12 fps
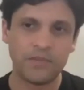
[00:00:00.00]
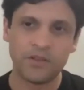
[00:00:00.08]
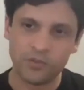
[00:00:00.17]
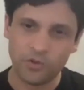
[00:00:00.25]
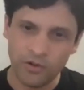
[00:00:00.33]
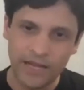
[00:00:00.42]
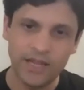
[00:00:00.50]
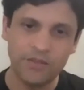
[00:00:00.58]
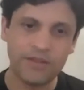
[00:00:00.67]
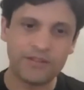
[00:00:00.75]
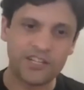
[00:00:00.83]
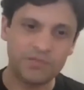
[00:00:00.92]
So rarely
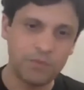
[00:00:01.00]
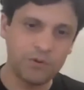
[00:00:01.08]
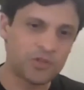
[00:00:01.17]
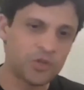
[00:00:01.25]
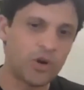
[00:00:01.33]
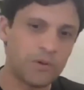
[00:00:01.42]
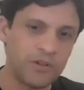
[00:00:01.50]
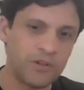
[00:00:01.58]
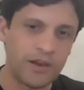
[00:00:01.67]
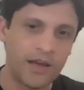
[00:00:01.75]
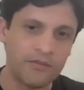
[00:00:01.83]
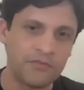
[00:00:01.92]
when such people show up in your
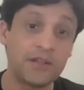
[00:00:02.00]
life,